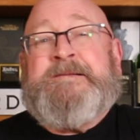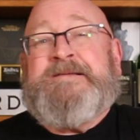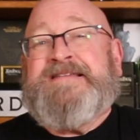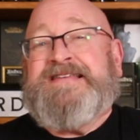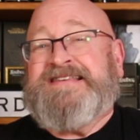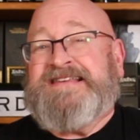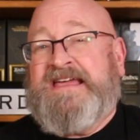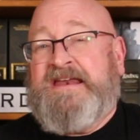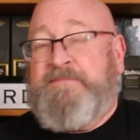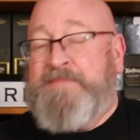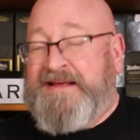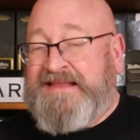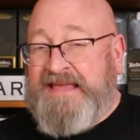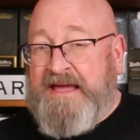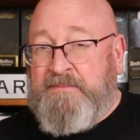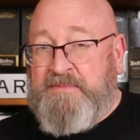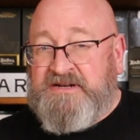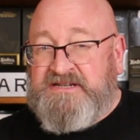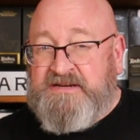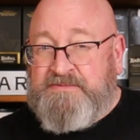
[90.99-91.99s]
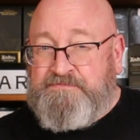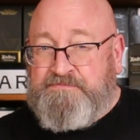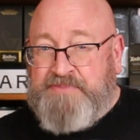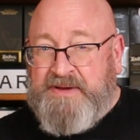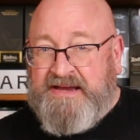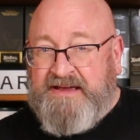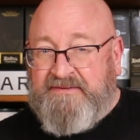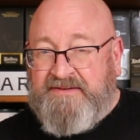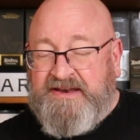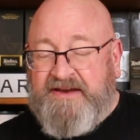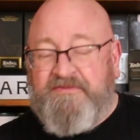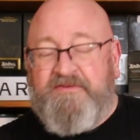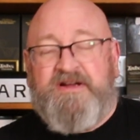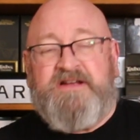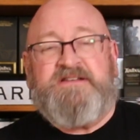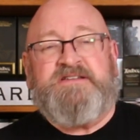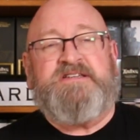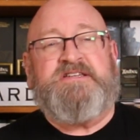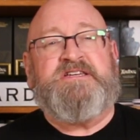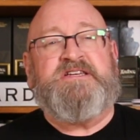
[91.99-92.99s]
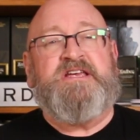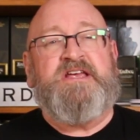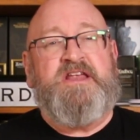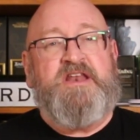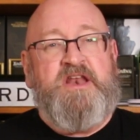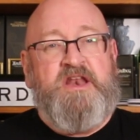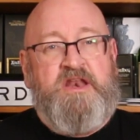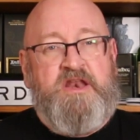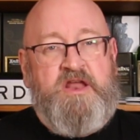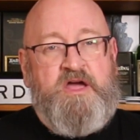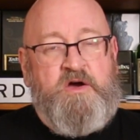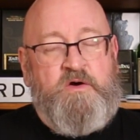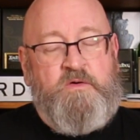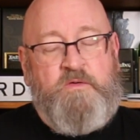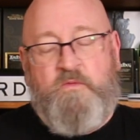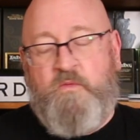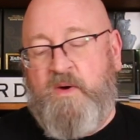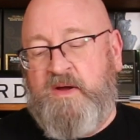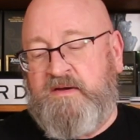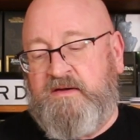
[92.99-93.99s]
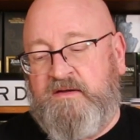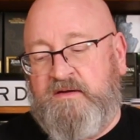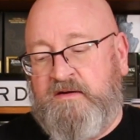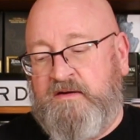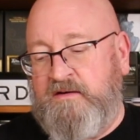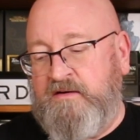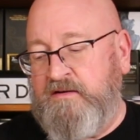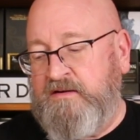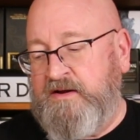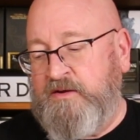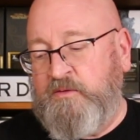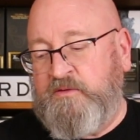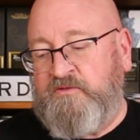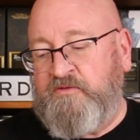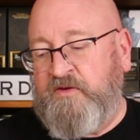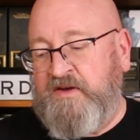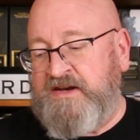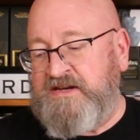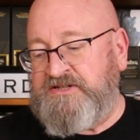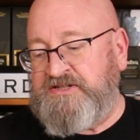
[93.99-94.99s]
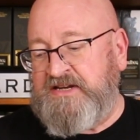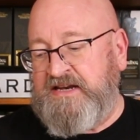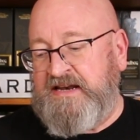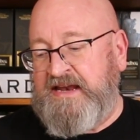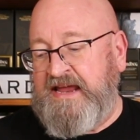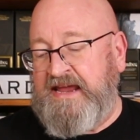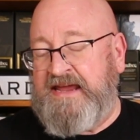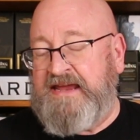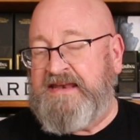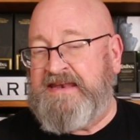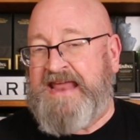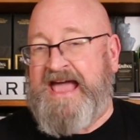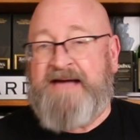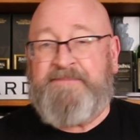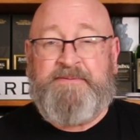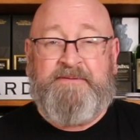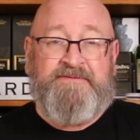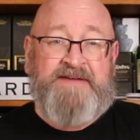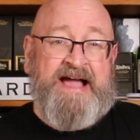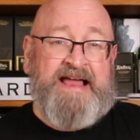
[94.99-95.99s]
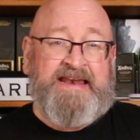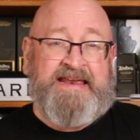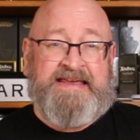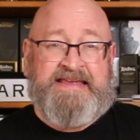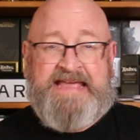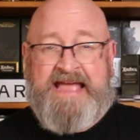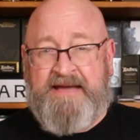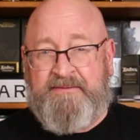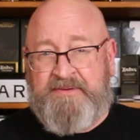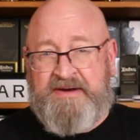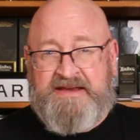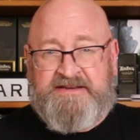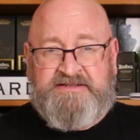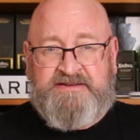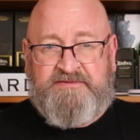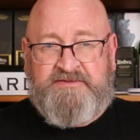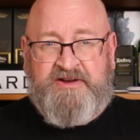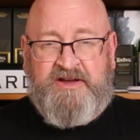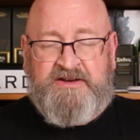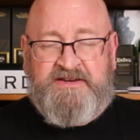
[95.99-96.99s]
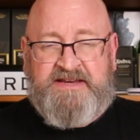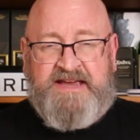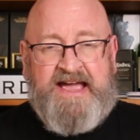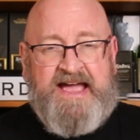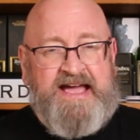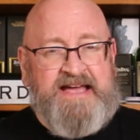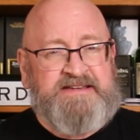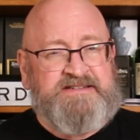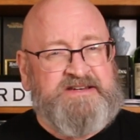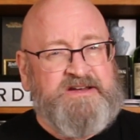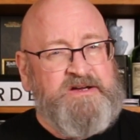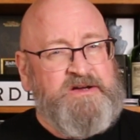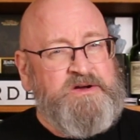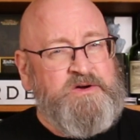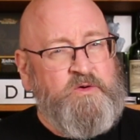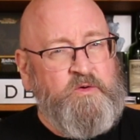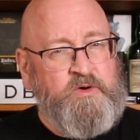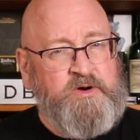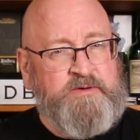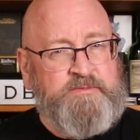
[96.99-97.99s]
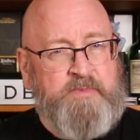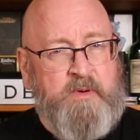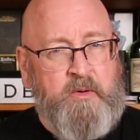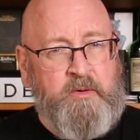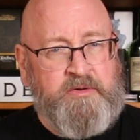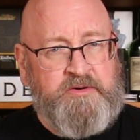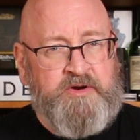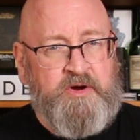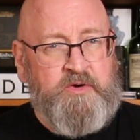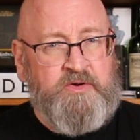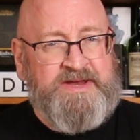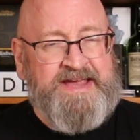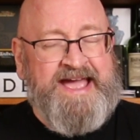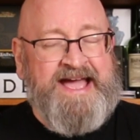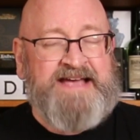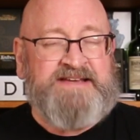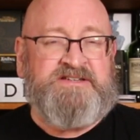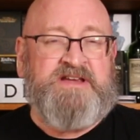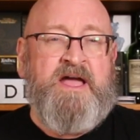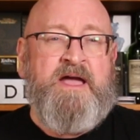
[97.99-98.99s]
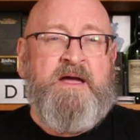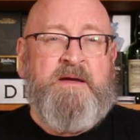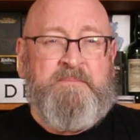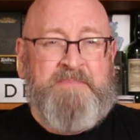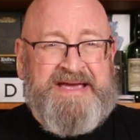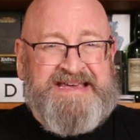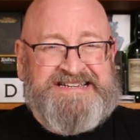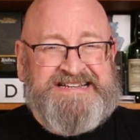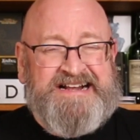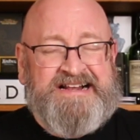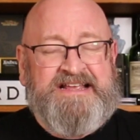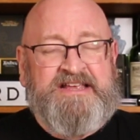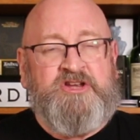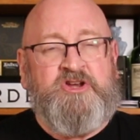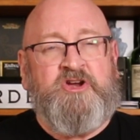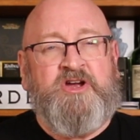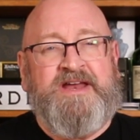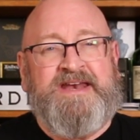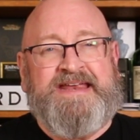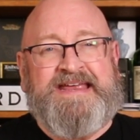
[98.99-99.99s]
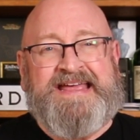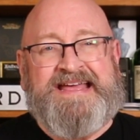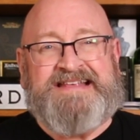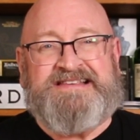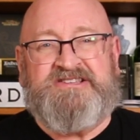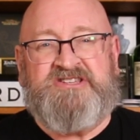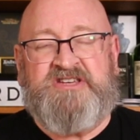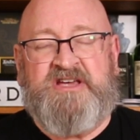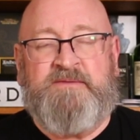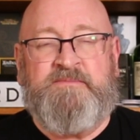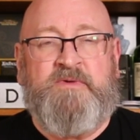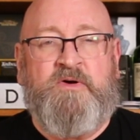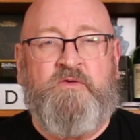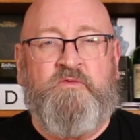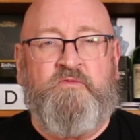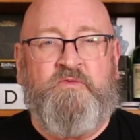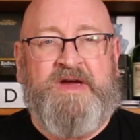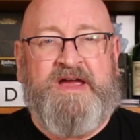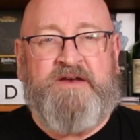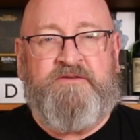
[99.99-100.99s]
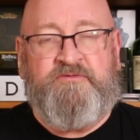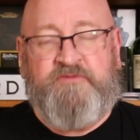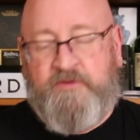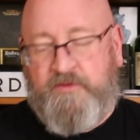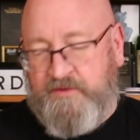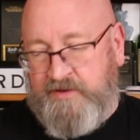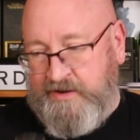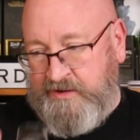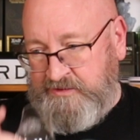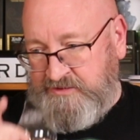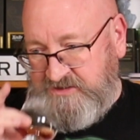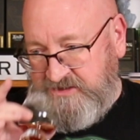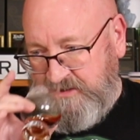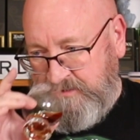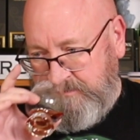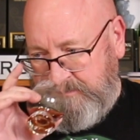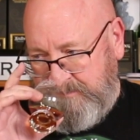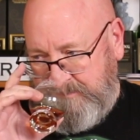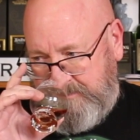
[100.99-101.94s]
Is it going to make that much big of a difference? No. Whether it was finished in a Napa Valley Cabernet Sauvignon cask or the Bordeaux cask, basically you're going to get some red fruit notes.